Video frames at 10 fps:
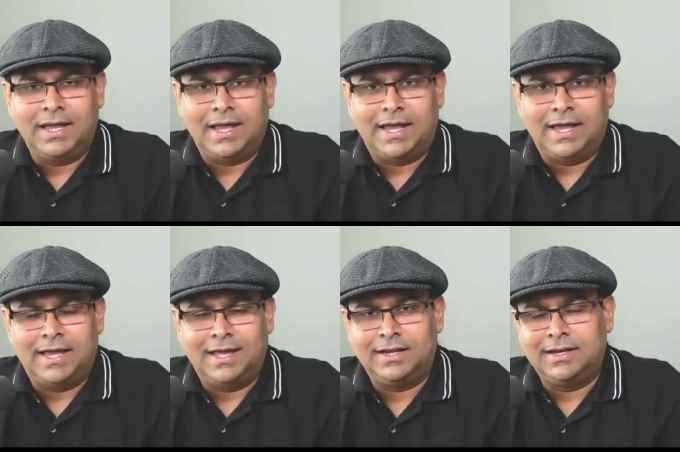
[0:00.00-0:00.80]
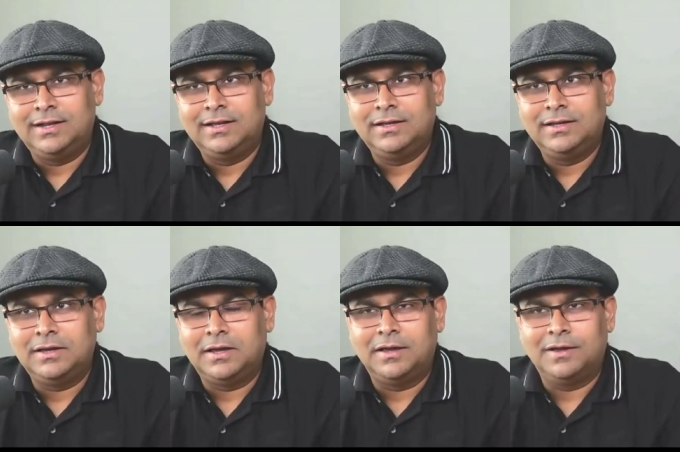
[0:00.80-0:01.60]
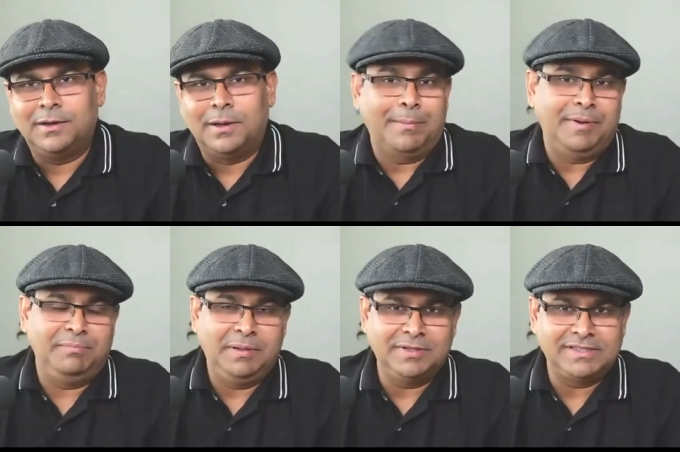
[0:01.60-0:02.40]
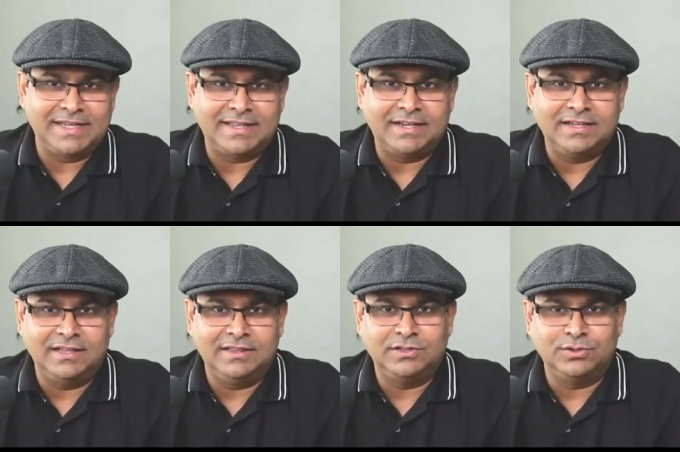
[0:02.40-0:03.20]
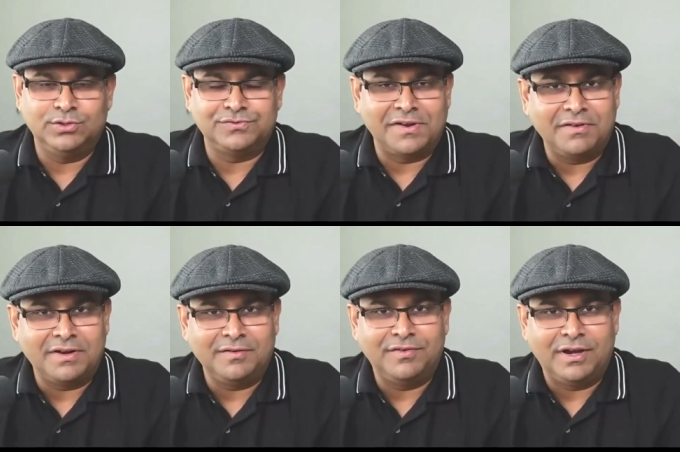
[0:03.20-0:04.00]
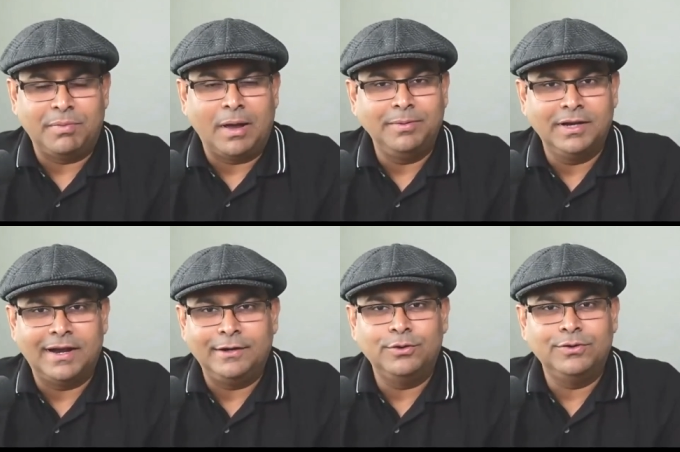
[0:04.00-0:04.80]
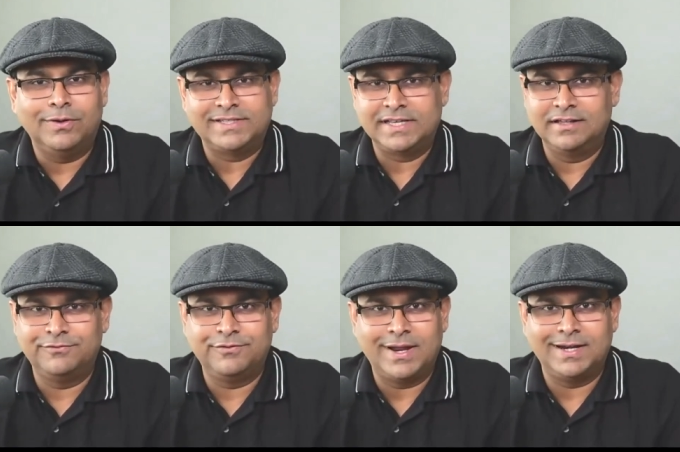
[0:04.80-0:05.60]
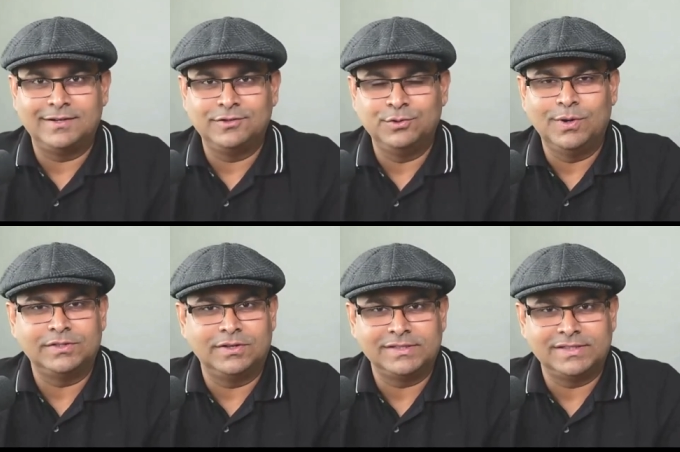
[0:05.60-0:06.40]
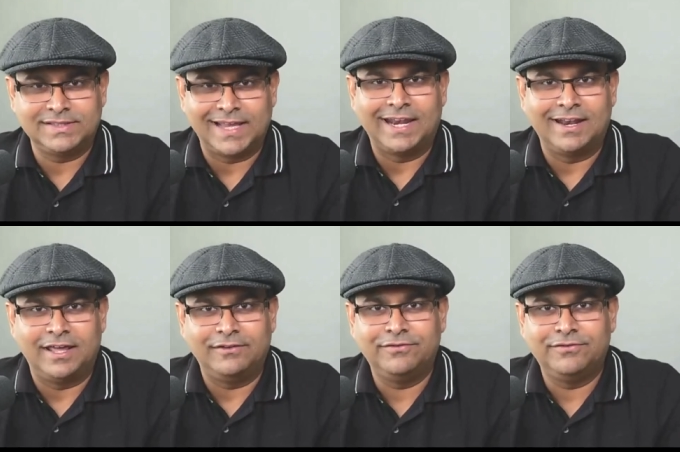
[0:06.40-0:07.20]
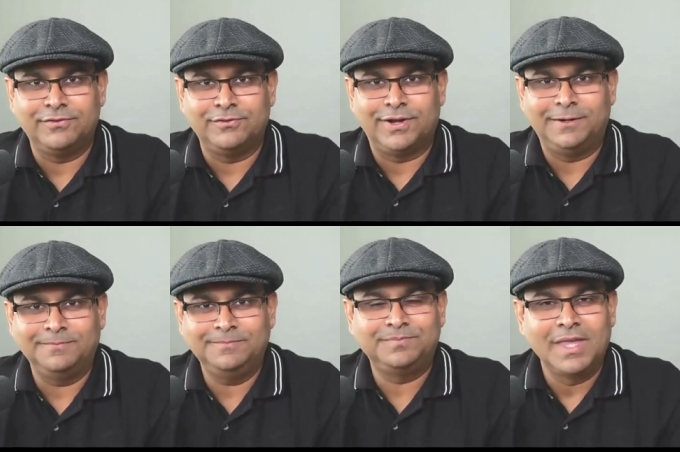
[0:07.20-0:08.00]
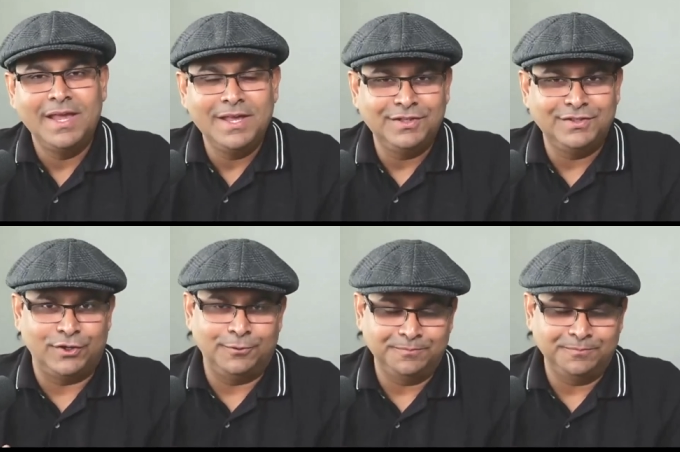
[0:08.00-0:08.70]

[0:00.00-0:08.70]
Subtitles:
And I mean, people said that those were very, very popular. I don't know a single friend who was on Second Life, right? So